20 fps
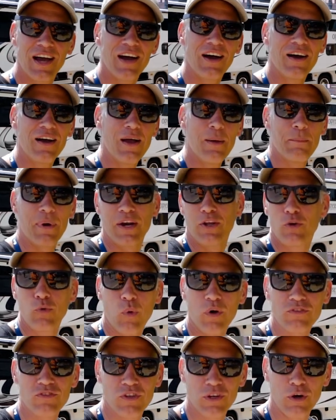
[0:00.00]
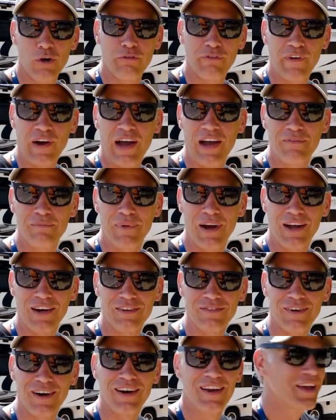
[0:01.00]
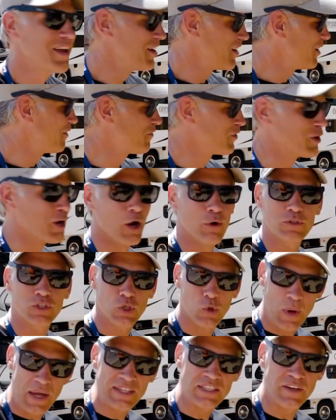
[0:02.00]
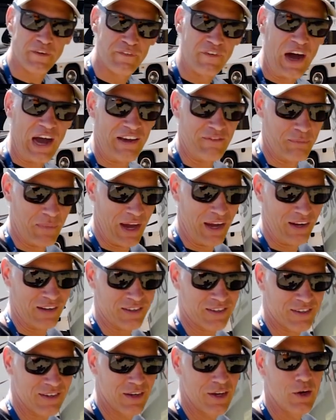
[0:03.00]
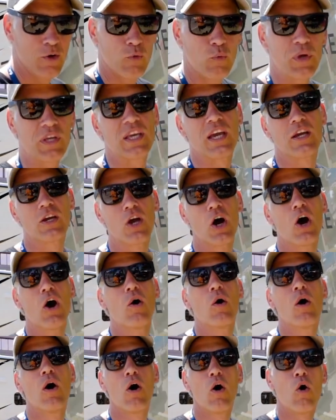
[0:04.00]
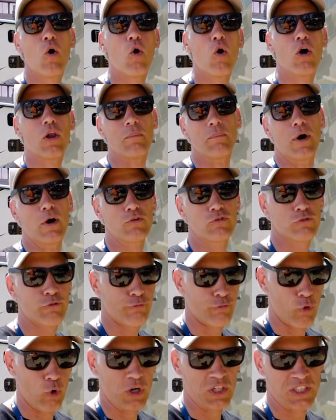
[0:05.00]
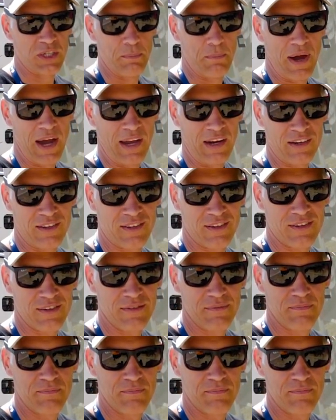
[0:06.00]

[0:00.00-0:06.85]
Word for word: Yeah. But who wants to go 5 miles, right? If you go 25 miles, we can go almost 40 miles.